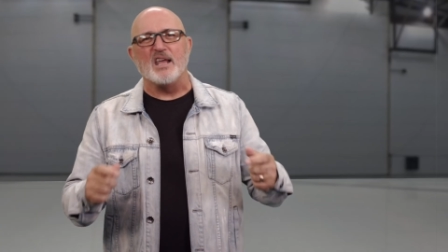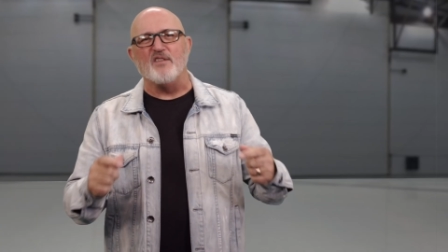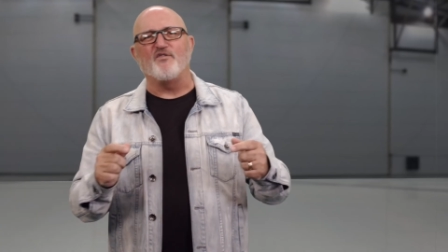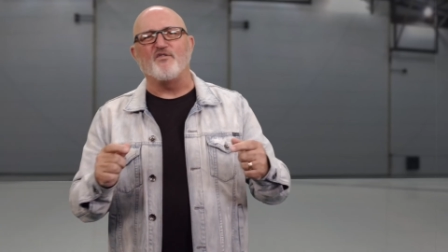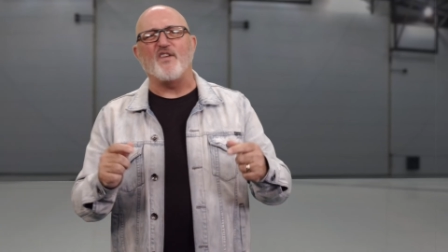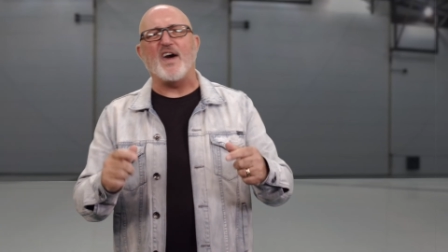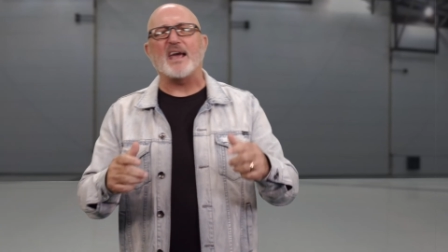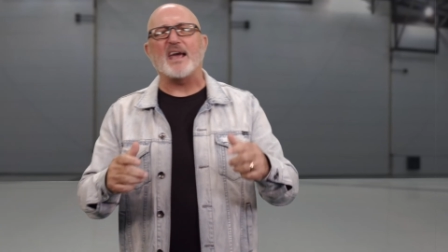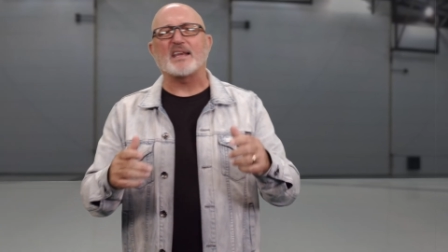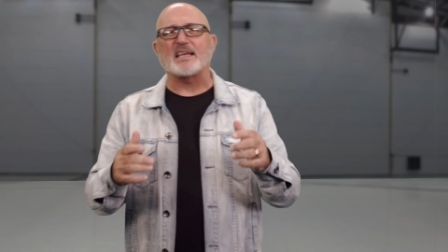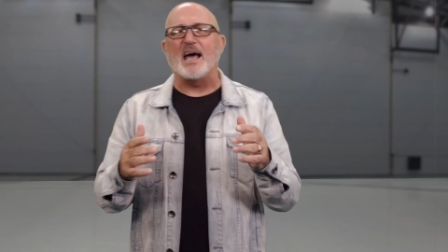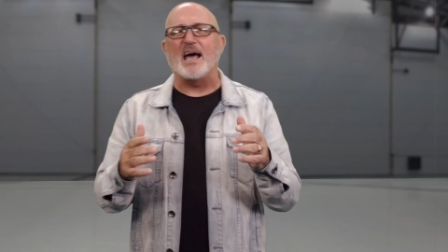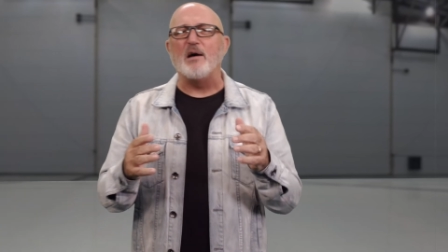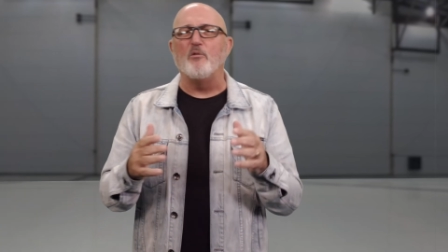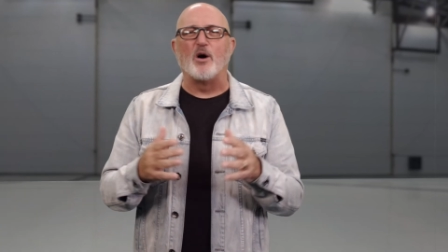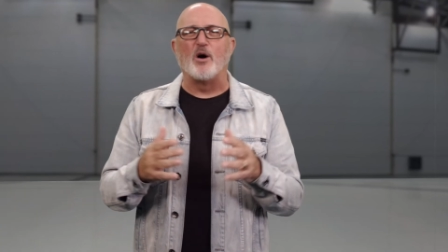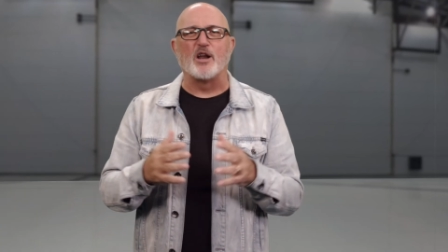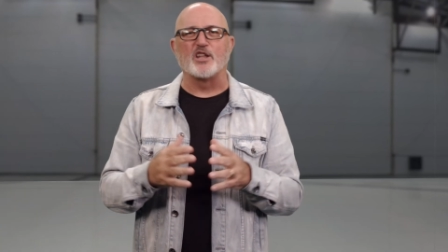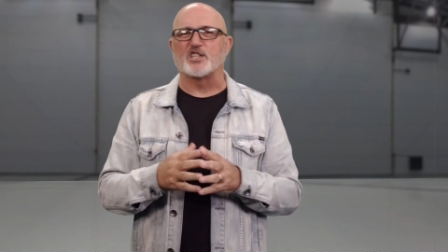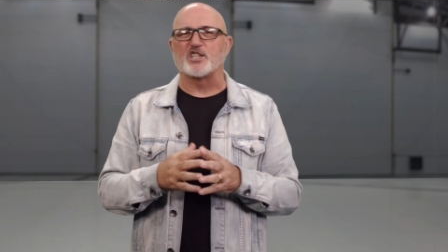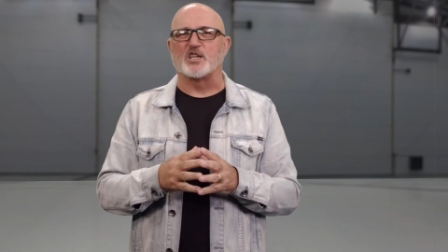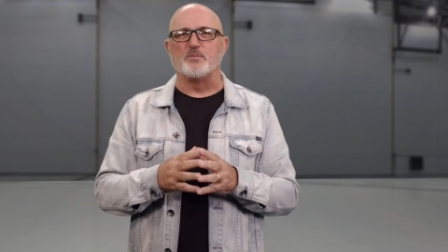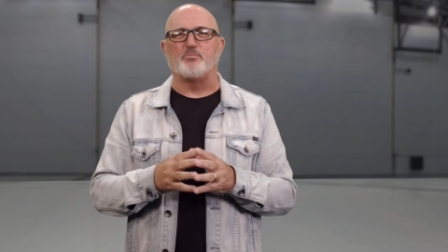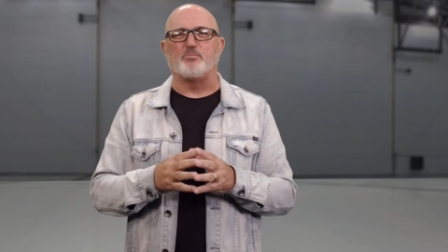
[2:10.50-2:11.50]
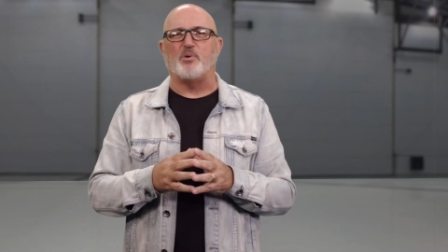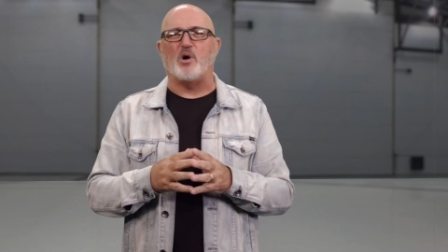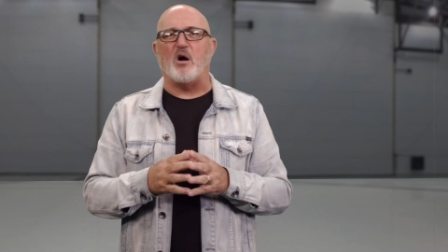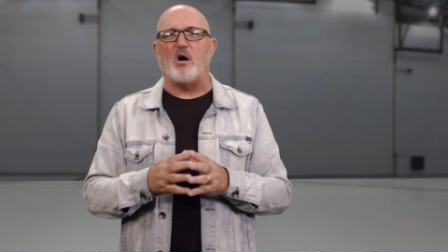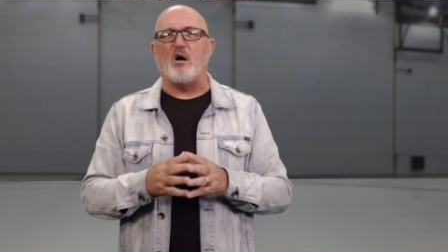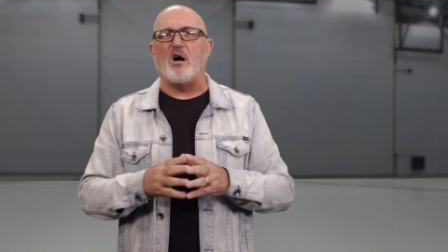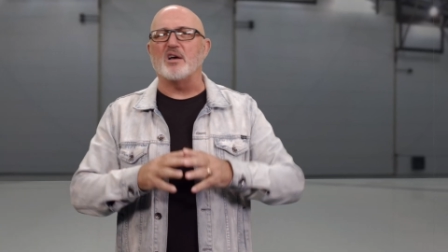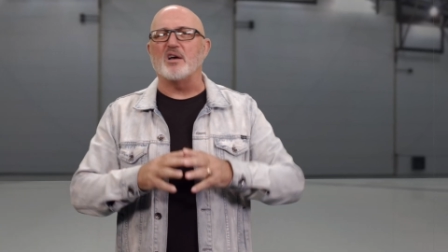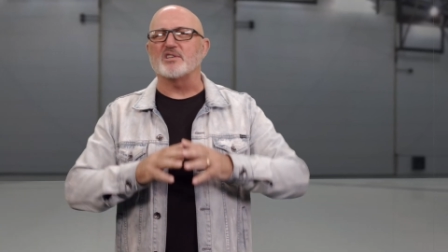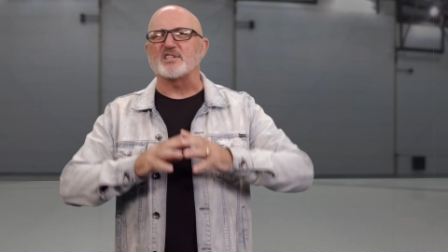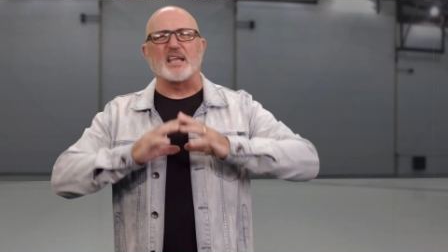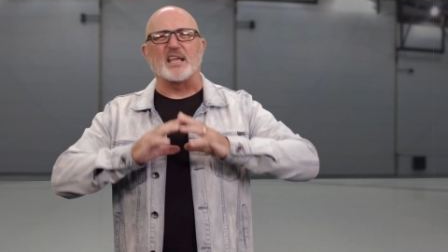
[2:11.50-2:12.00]
In fact, I want us to
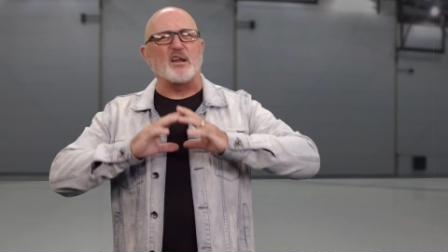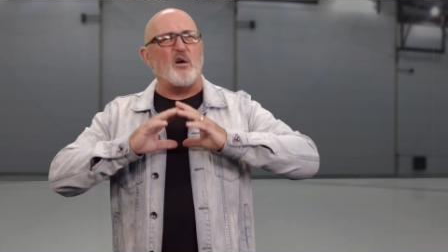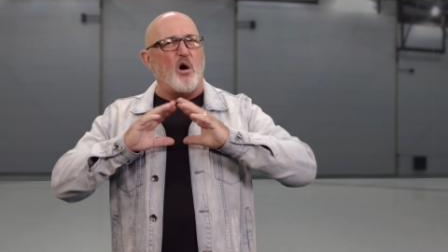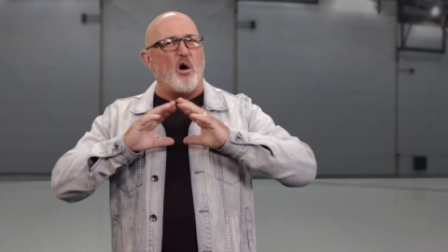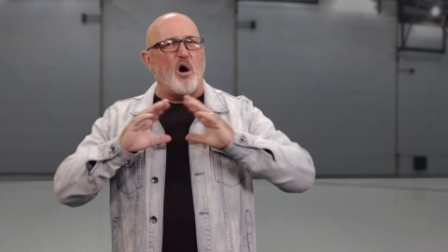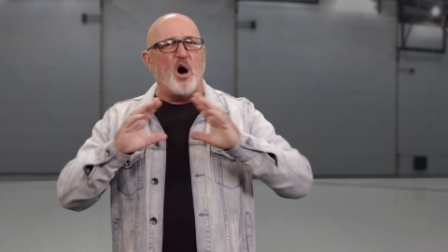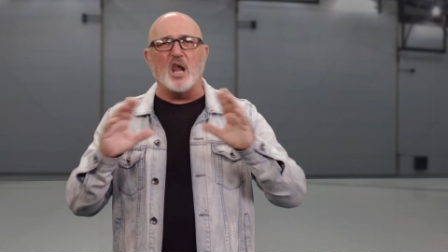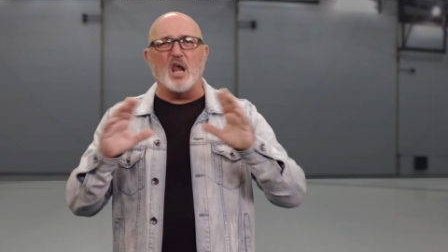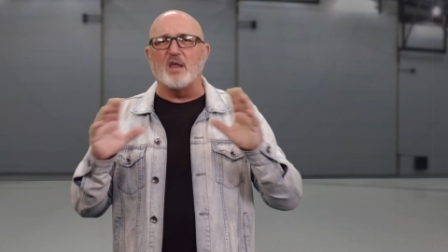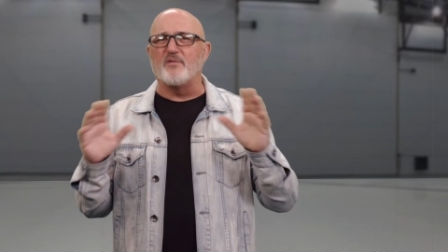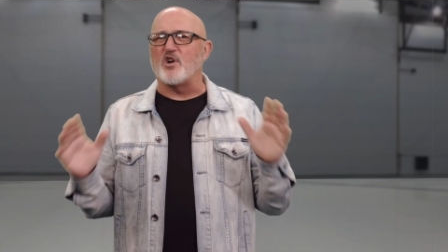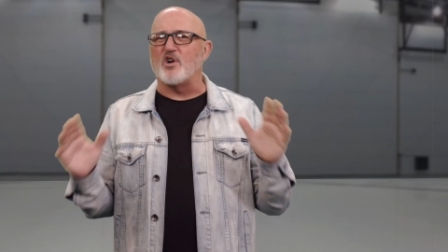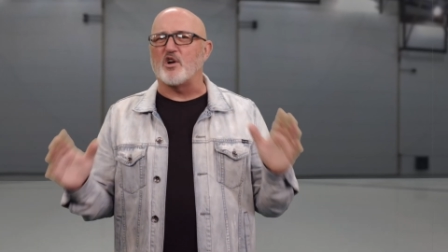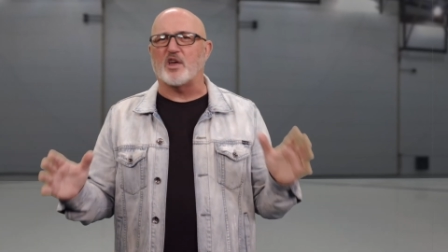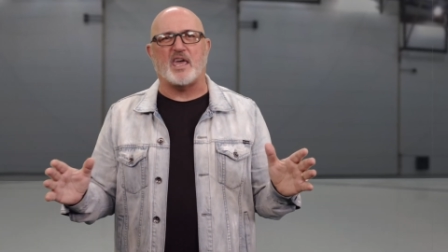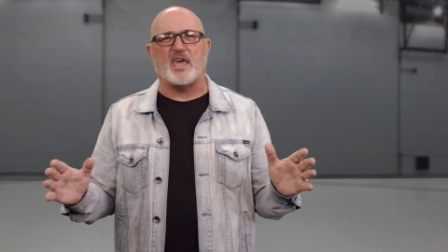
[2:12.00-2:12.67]
pause at all of our